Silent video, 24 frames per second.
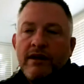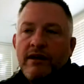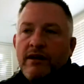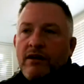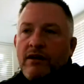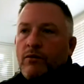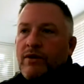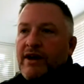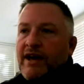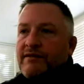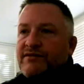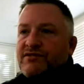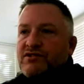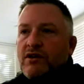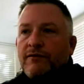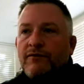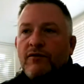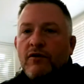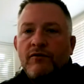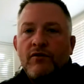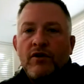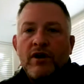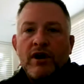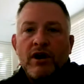We have stuff
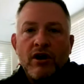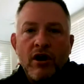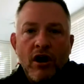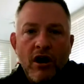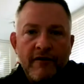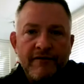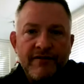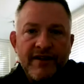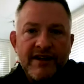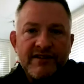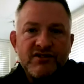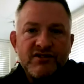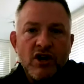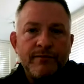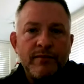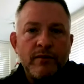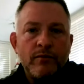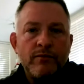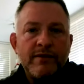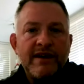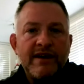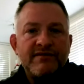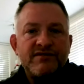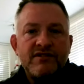over at golf that's open.
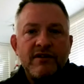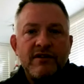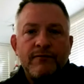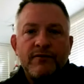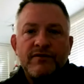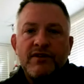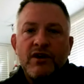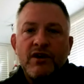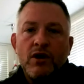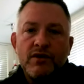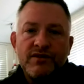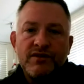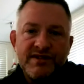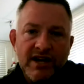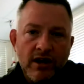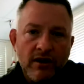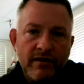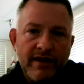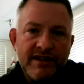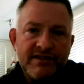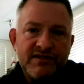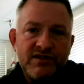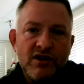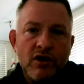We have stuff at the hotel
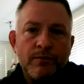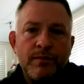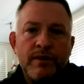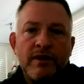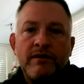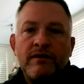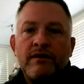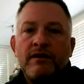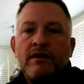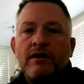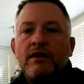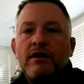that's open.